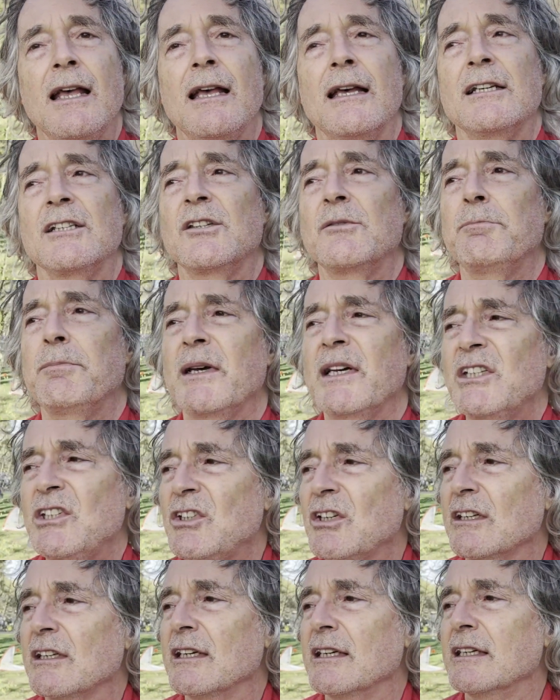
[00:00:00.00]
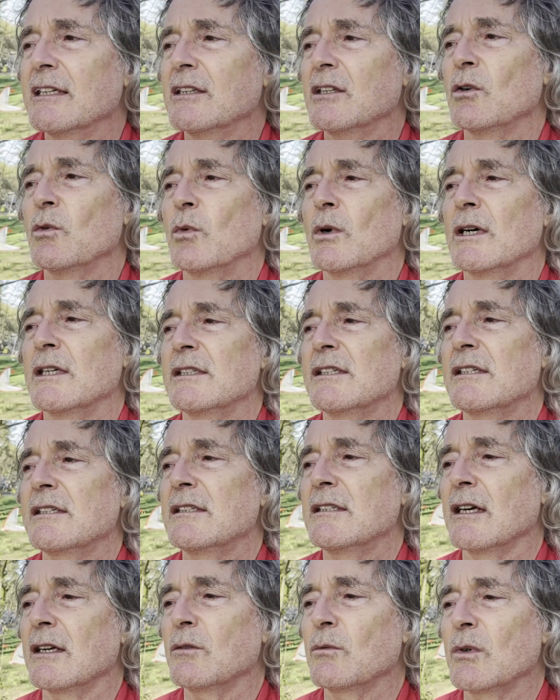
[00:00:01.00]
especially the ones
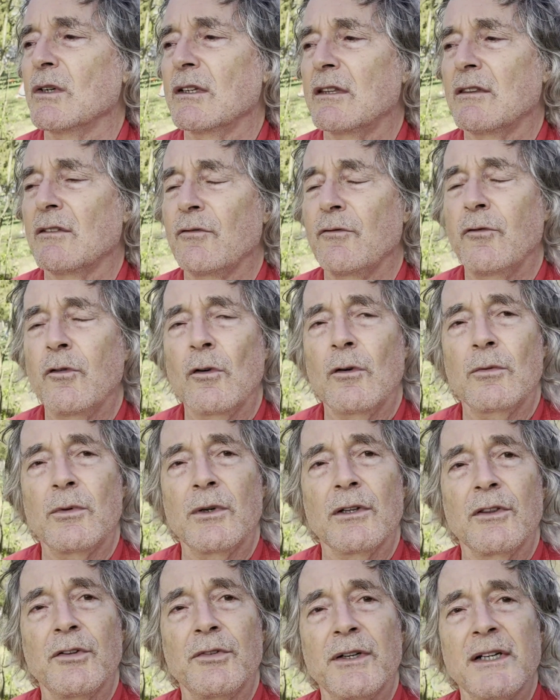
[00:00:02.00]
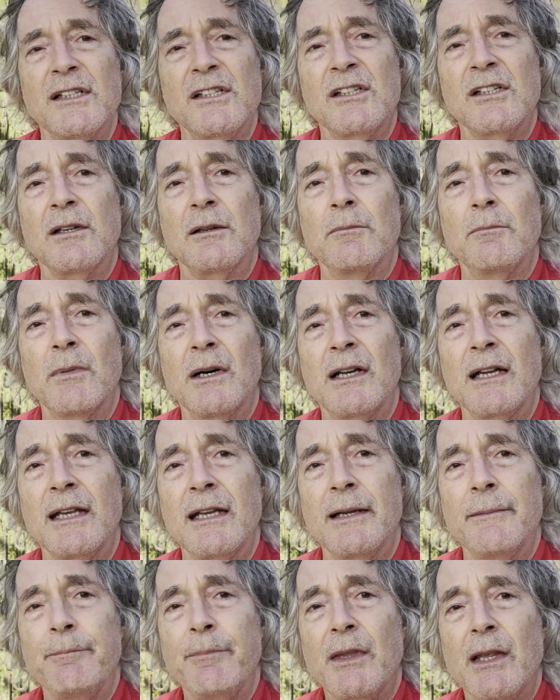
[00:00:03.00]
done with forward thrust
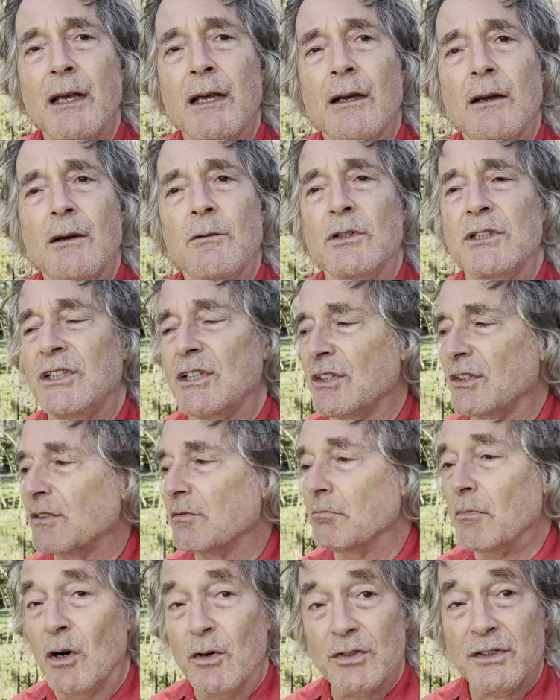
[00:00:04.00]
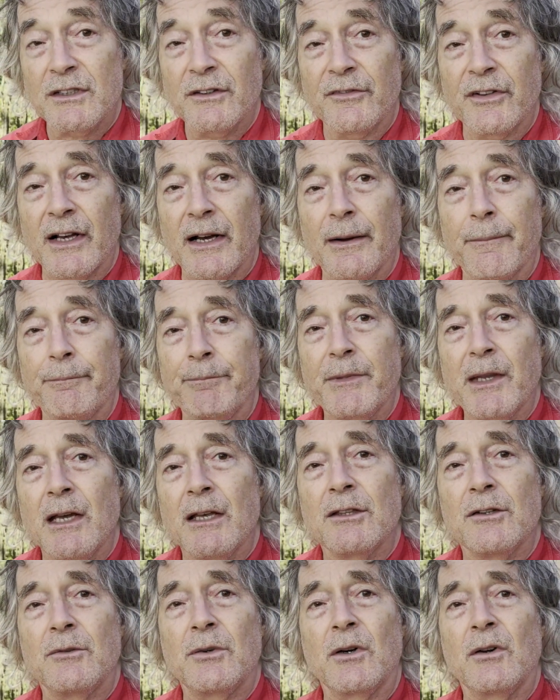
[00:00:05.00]
money, which is most of them.
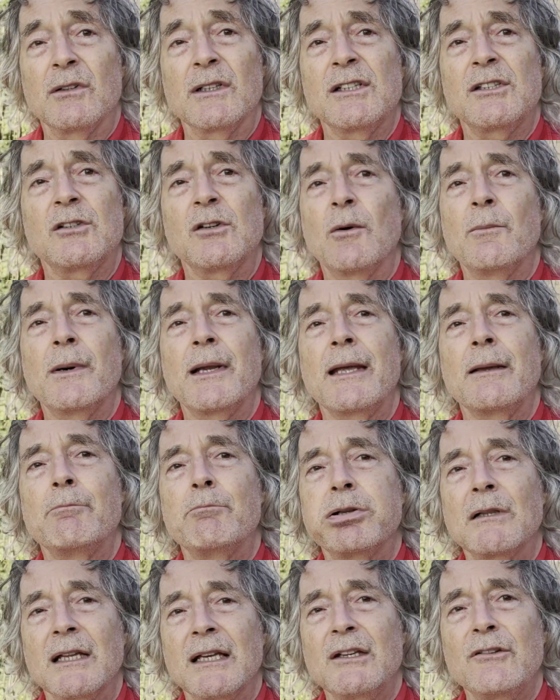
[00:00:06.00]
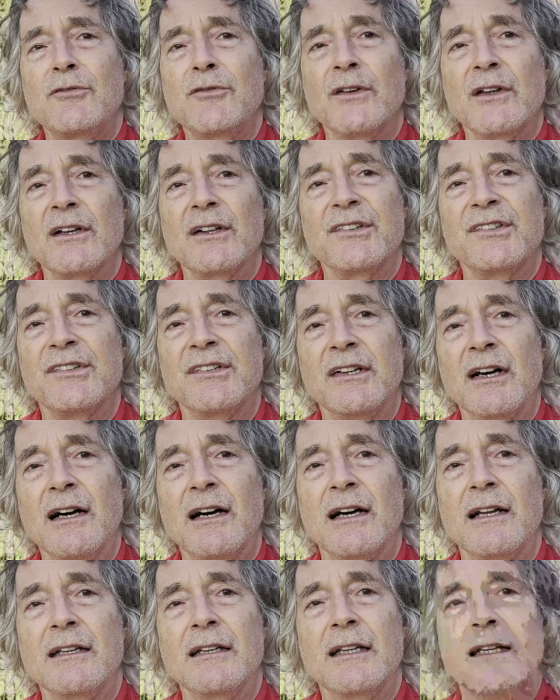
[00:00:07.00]
There were only so many playfields
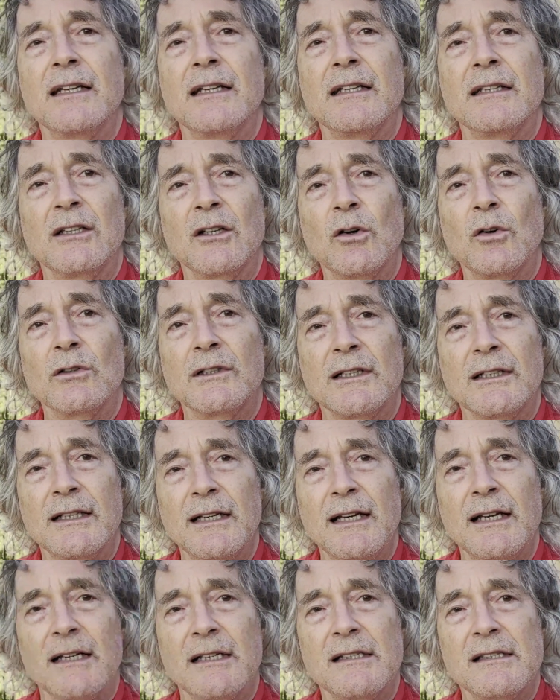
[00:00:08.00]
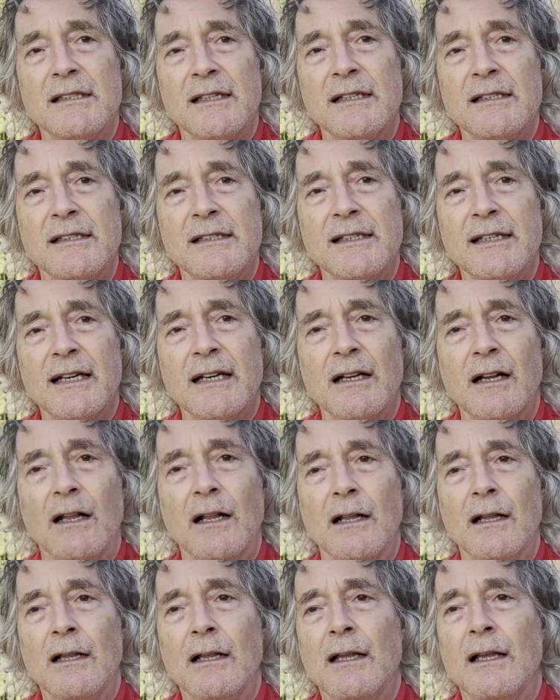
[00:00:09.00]
done in the olden days in Seattle,